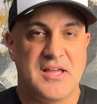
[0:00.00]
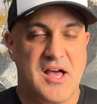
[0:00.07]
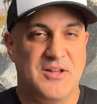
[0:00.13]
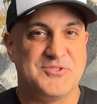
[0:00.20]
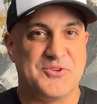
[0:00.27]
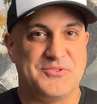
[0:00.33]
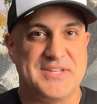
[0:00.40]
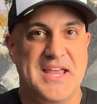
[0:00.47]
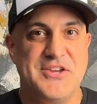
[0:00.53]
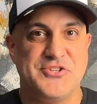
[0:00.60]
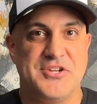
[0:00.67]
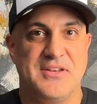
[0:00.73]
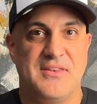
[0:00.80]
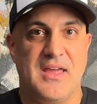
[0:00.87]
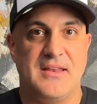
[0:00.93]

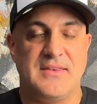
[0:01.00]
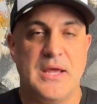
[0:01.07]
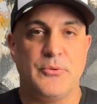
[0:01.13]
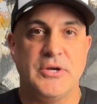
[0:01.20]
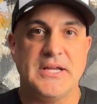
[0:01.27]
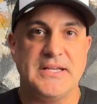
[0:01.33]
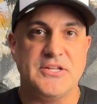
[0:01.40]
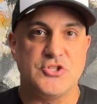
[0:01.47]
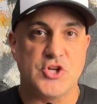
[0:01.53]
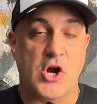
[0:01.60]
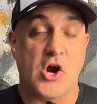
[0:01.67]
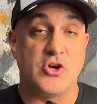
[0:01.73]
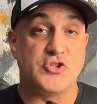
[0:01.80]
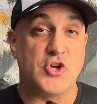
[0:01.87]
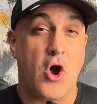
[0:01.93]
consultation that they were getting
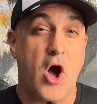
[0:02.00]
charged